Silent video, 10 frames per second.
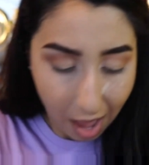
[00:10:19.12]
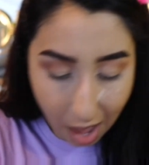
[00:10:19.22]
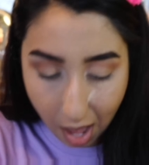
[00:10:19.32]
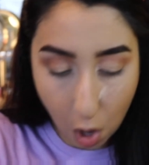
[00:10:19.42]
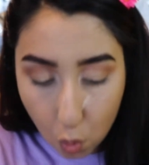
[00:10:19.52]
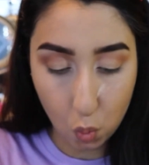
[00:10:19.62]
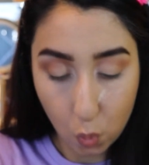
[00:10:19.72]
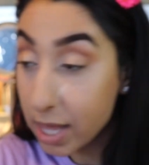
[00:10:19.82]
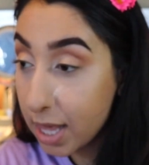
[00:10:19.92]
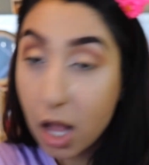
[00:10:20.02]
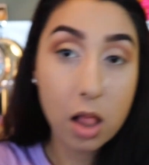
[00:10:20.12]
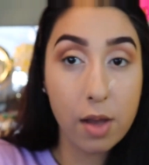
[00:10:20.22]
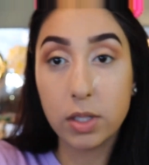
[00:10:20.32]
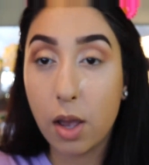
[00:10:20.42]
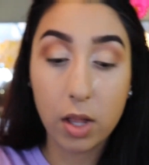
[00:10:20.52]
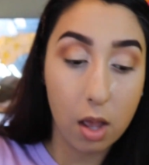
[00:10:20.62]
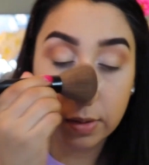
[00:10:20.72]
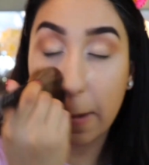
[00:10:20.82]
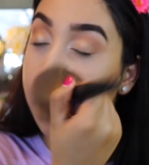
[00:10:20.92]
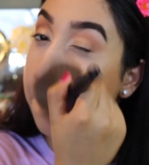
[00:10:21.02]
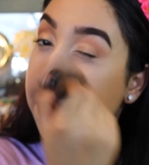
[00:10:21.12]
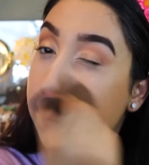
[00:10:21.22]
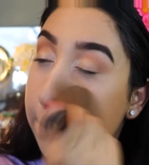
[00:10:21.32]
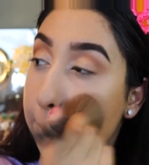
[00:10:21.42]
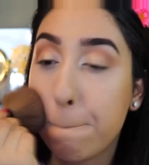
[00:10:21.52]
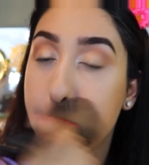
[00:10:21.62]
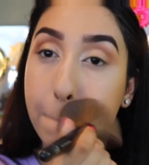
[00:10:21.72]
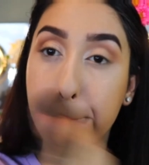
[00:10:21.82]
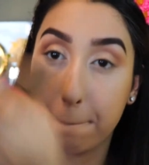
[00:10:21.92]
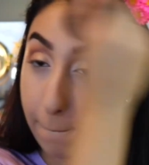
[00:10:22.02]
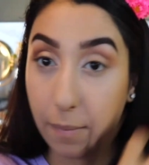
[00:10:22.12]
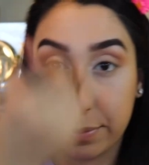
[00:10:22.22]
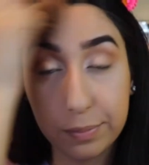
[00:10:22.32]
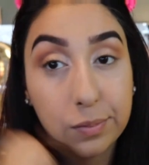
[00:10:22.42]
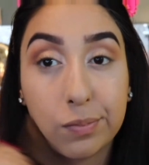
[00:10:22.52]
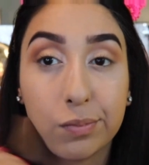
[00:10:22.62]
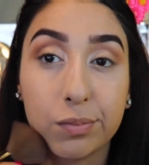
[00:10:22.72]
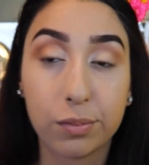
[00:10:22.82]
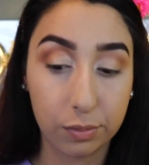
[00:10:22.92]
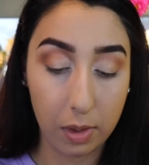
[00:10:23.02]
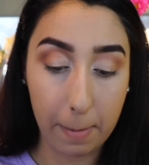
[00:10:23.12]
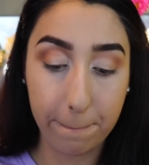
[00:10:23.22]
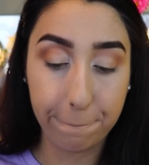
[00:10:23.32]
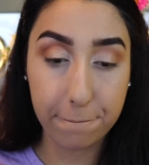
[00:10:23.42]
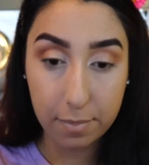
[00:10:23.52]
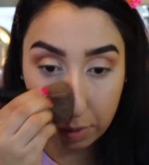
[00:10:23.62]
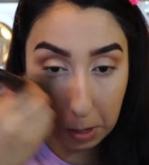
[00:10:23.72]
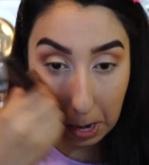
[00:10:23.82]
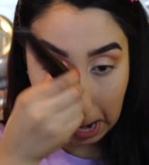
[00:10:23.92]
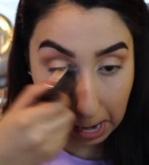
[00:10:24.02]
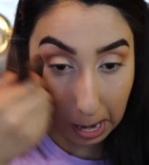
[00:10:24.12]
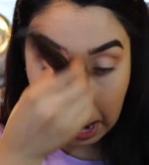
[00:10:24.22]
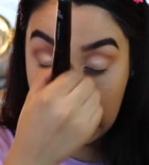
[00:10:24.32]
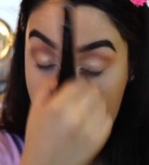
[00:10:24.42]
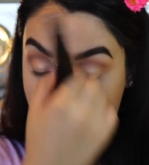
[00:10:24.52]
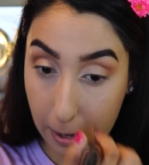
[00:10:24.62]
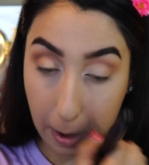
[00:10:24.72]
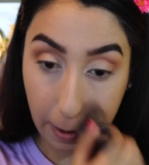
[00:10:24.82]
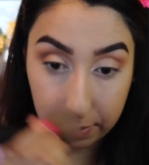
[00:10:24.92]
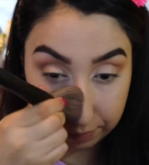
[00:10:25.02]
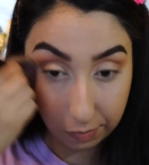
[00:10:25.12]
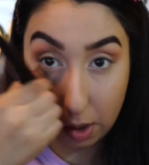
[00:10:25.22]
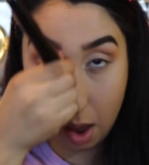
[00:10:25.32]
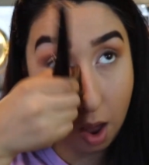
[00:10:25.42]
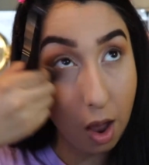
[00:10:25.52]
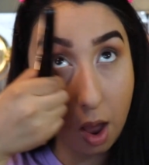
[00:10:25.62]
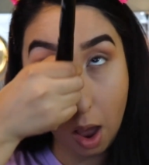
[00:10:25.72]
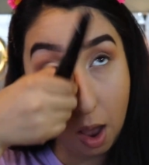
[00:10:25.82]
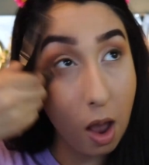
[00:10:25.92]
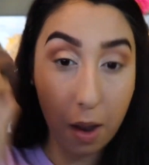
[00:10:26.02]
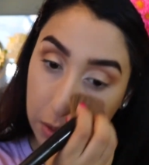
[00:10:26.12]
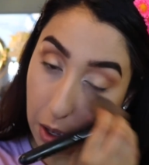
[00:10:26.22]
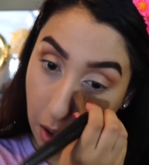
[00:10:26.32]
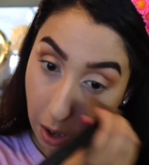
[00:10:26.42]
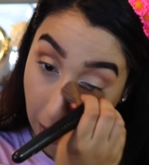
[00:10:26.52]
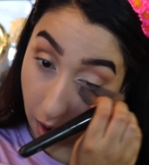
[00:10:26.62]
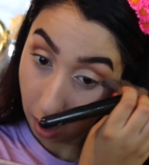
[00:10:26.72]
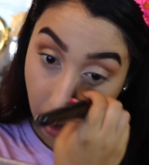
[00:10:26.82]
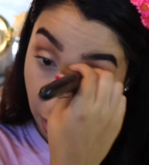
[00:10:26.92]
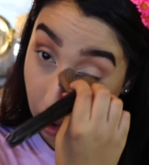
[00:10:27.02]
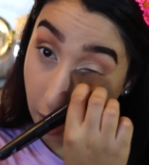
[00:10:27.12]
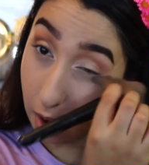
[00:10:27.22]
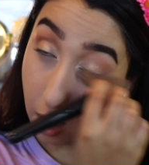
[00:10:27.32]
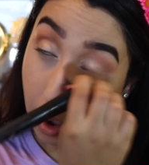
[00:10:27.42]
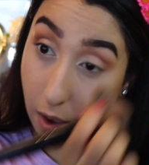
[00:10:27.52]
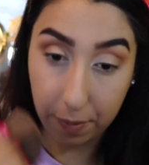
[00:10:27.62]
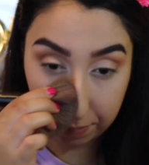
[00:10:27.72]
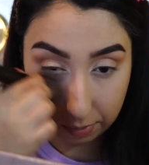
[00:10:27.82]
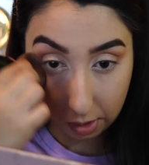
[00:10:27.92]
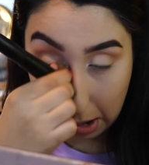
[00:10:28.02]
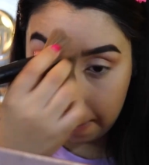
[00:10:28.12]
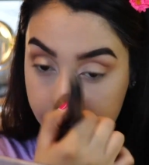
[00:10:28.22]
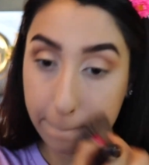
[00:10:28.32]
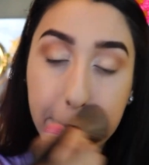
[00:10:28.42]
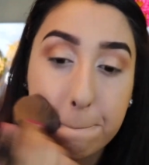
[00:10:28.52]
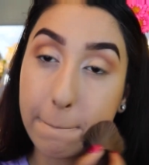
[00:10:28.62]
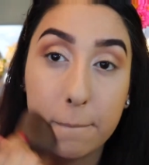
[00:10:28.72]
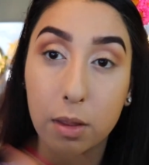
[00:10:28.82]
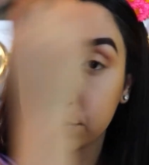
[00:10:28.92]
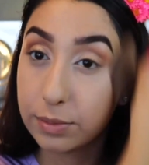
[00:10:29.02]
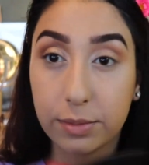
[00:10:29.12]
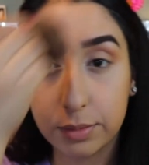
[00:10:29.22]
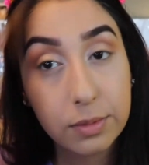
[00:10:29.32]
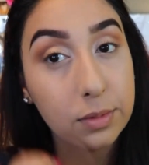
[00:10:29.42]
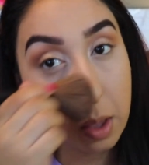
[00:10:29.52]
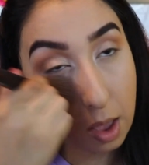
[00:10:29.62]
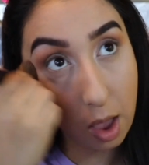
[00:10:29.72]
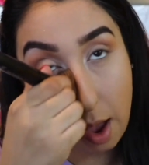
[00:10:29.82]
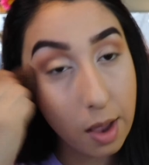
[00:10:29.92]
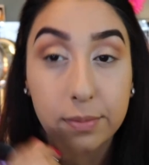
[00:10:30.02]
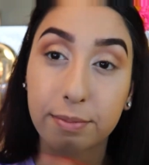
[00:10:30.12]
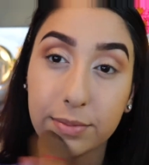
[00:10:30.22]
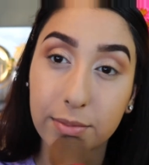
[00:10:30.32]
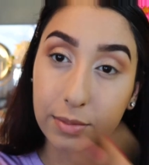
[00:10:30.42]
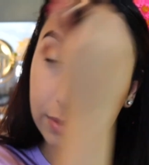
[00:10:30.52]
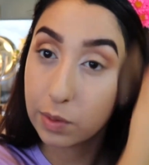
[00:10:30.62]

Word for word: And then I blend once again just so the base color isn't like just packed on there. It's transitioned with the transition color. And then after that, I dust off all the powder that I put to bake my face.